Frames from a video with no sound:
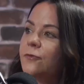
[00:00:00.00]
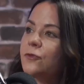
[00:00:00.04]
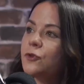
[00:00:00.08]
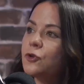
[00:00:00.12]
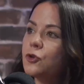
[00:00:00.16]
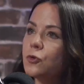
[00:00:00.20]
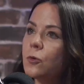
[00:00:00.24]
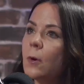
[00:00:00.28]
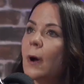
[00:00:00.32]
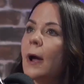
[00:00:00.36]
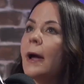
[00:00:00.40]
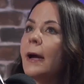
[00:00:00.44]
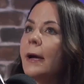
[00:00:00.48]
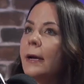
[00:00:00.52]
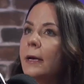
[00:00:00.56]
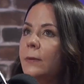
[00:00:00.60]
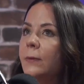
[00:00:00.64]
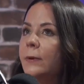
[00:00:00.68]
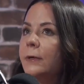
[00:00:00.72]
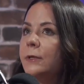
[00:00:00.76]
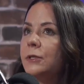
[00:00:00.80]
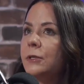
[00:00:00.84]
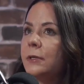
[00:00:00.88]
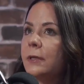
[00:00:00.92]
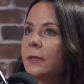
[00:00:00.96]
tried a
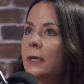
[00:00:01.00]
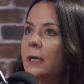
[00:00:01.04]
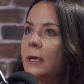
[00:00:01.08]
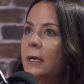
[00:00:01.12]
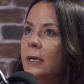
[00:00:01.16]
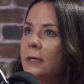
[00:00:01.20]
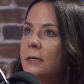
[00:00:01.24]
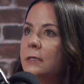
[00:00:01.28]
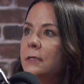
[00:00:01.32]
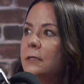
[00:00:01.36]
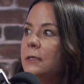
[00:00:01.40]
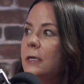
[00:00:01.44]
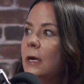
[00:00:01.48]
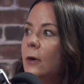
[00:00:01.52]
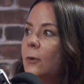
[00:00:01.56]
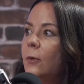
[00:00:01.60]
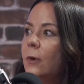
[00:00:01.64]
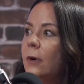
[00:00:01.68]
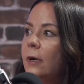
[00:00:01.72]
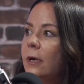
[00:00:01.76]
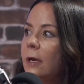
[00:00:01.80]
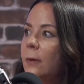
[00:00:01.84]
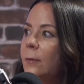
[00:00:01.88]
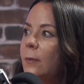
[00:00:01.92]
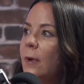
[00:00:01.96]
bunch of things, it's not
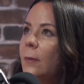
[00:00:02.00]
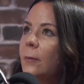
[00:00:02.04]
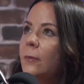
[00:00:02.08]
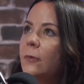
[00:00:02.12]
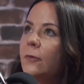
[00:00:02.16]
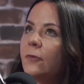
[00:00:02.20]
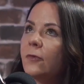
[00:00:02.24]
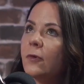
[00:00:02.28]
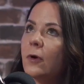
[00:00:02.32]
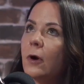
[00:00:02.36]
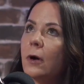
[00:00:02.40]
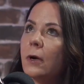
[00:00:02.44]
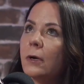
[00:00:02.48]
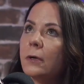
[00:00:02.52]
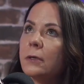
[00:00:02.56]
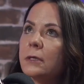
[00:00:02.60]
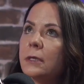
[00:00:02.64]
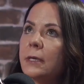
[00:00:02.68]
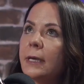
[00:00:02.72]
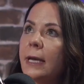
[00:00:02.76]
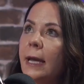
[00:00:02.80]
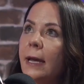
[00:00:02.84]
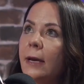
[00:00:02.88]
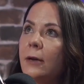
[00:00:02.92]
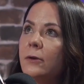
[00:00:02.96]
working, maybe you've gone to
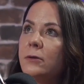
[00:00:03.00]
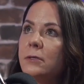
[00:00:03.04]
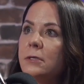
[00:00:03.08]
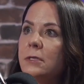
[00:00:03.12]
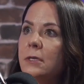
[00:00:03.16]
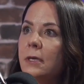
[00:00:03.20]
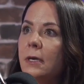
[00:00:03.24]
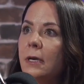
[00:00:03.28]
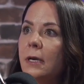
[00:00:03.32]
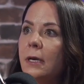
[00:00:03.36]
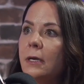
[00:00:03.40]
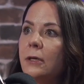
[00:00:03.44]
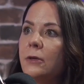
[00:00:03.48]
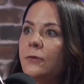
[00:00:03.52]
counseling,